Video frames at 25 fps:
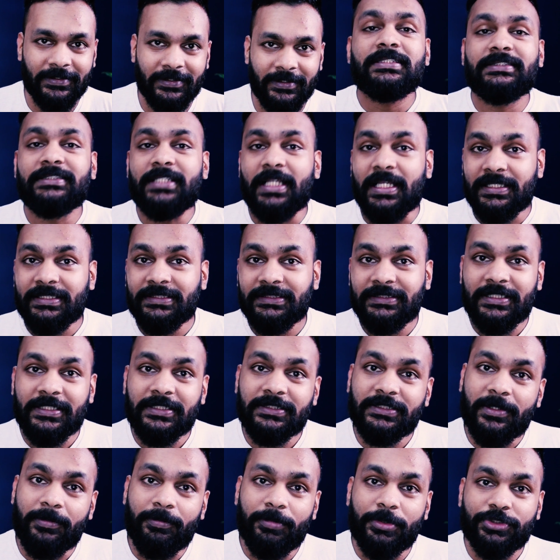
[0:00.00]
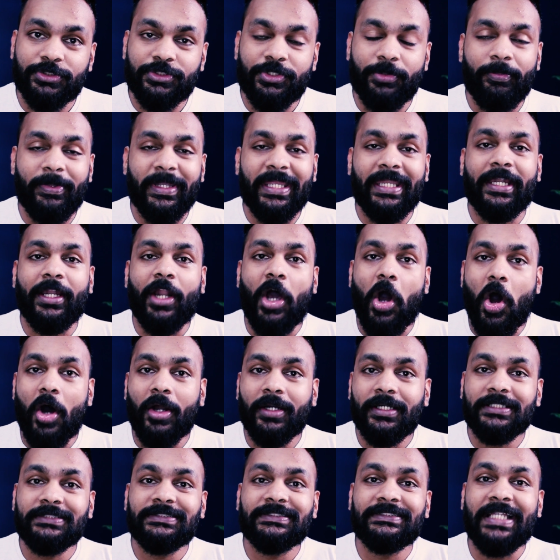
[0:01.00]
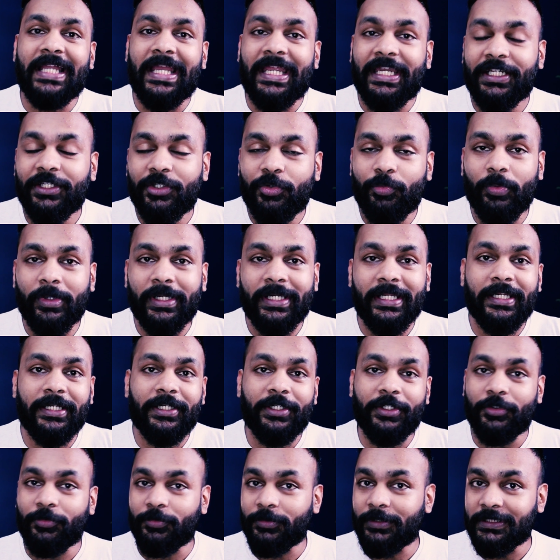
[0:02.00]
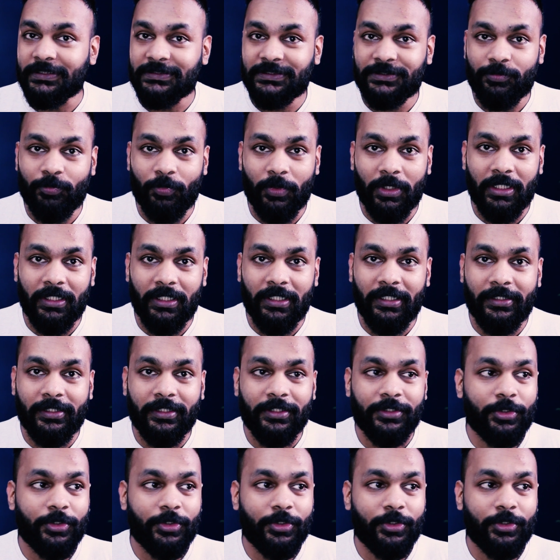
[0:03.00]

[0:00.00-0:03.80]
Science is supposed to be an honest inquiry into this world